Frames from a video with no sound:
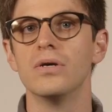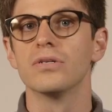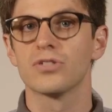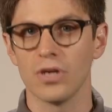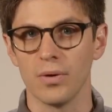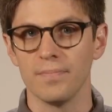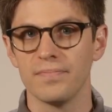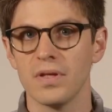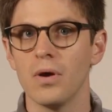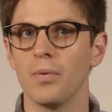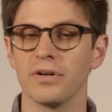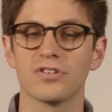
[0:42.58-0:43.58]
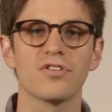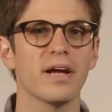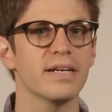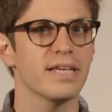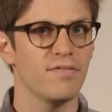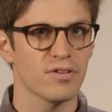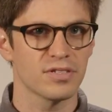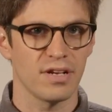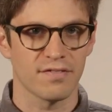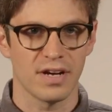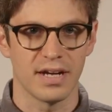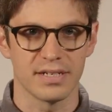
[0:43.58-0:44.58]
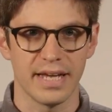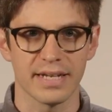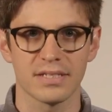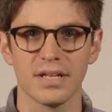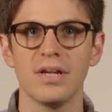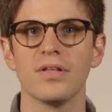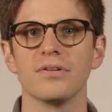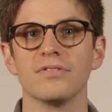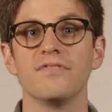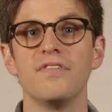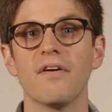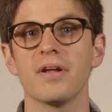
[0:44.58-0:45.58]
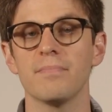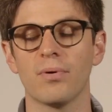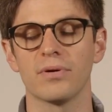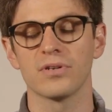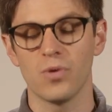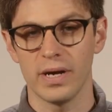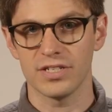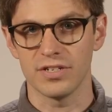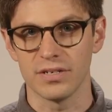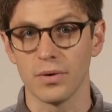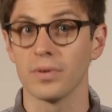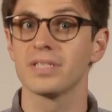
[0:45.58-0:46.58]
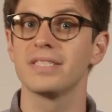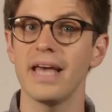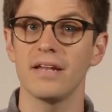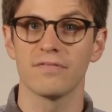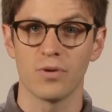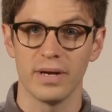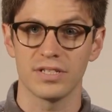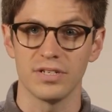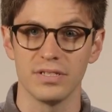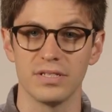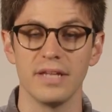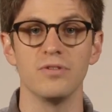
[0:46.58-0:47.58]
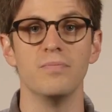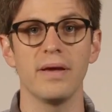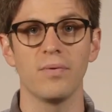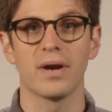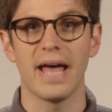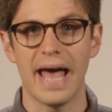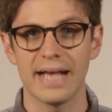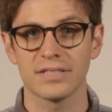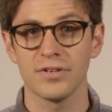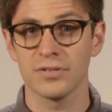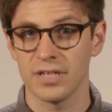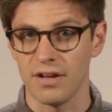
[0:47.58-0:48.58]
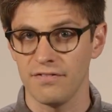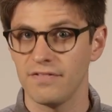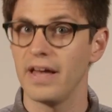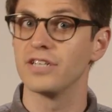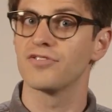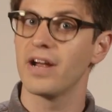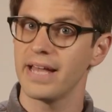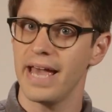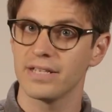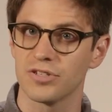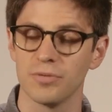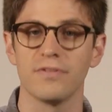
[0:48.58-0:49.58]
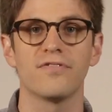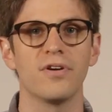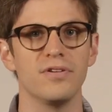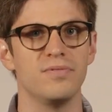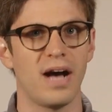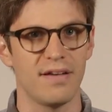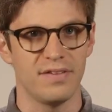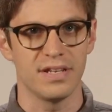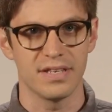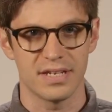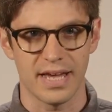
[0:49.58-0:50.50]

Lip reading: So, when you're trying to give yourself context, there's a very important question, or set of questions, that you may want to ask yourself and try to answer before you dive into the